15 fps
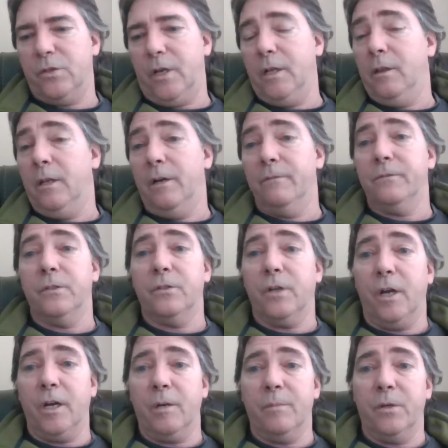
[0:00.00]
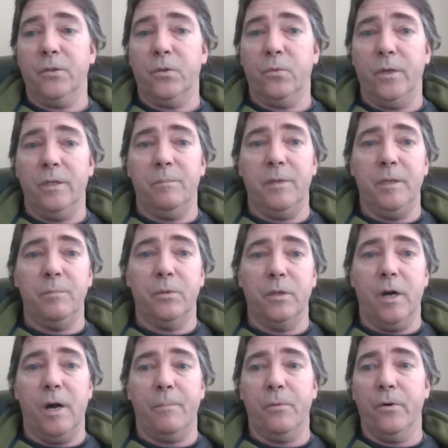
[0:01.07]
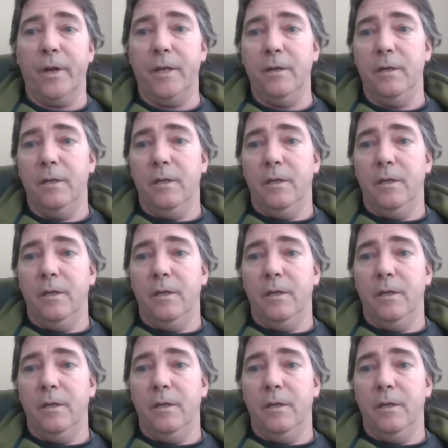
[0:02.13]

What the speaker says: I love to talk about the way people operate.